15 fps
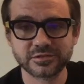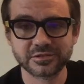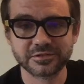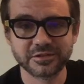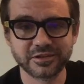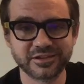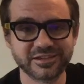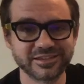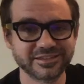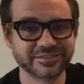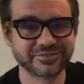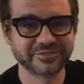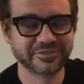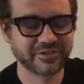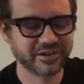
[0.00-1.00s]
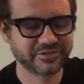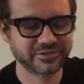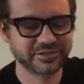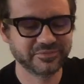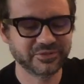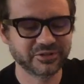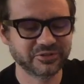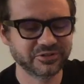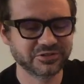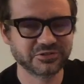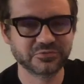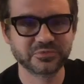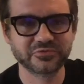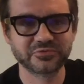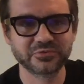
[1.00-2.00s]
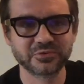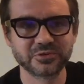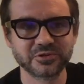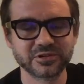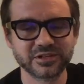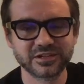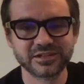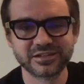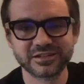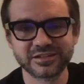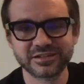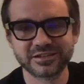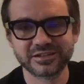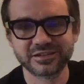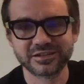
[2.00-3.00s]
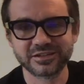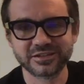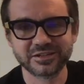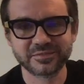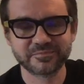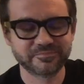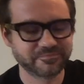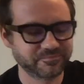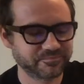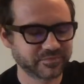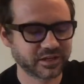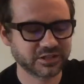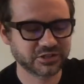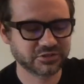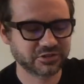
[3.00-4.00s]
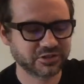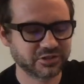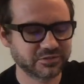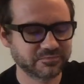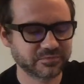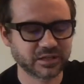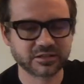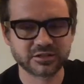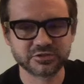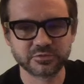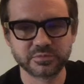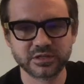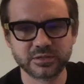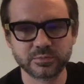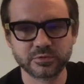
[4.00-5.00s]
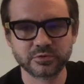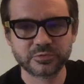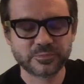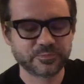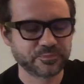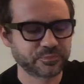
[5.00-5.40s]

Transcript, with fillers: Yeah, we have had an email issue before. Um, hi, Shauna. I got your paper.